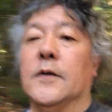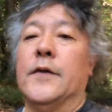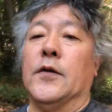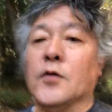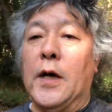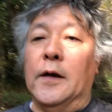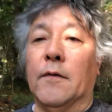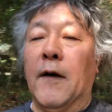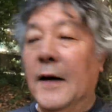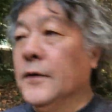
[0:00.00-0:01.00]
the UK and
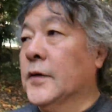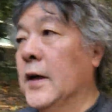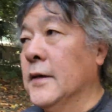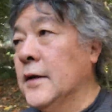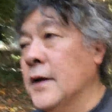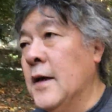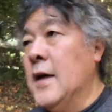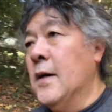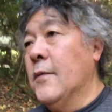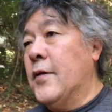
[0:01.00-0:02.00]
France,
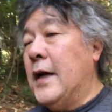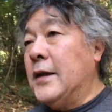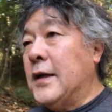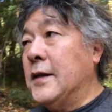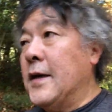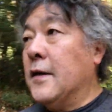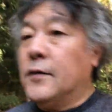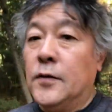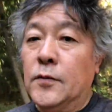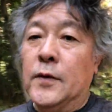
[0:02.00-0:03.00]
but that has nothing
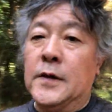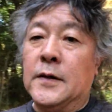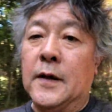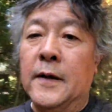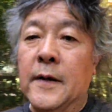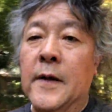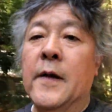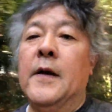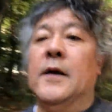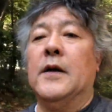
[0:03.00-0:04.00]
to do with
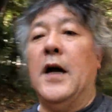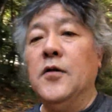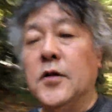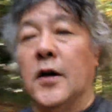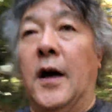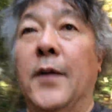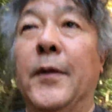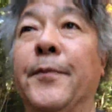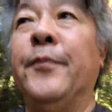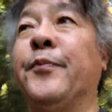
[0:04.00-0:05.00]
culture. I
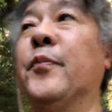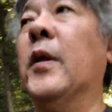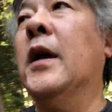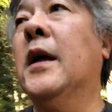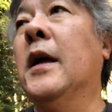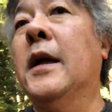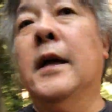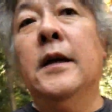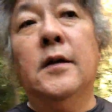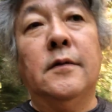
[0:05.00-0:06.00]
mean,
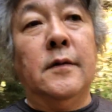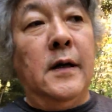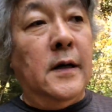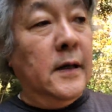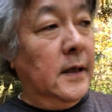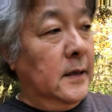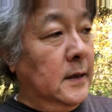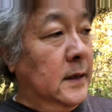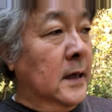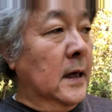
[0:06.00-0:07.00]
you know,
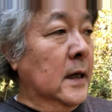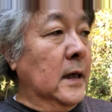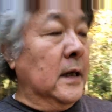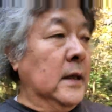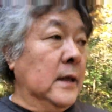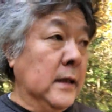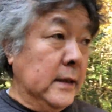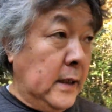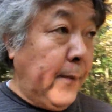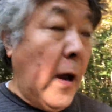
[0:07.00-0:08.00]
in
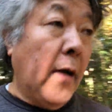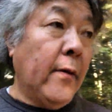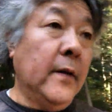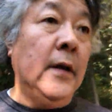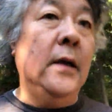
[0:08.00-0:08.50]
Japan,